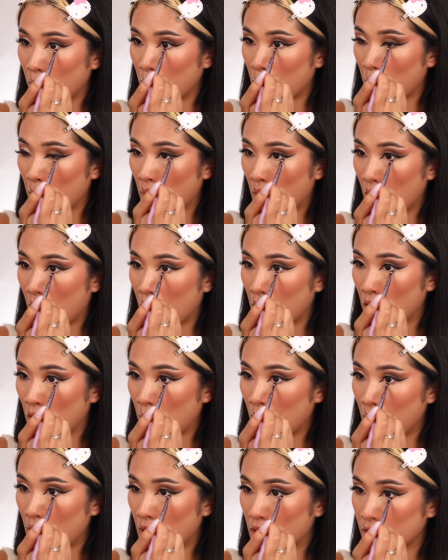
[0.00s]
my
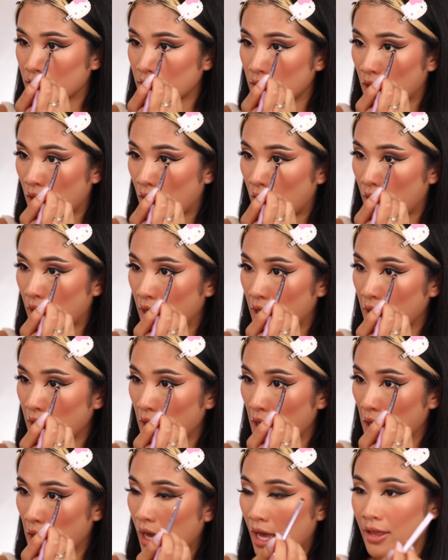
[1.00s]
lower lash
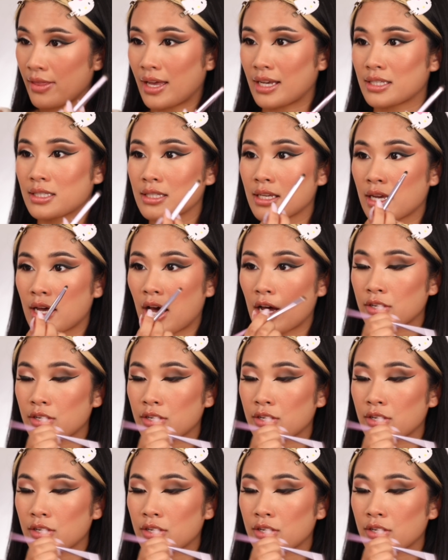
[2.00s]
line, and that's it.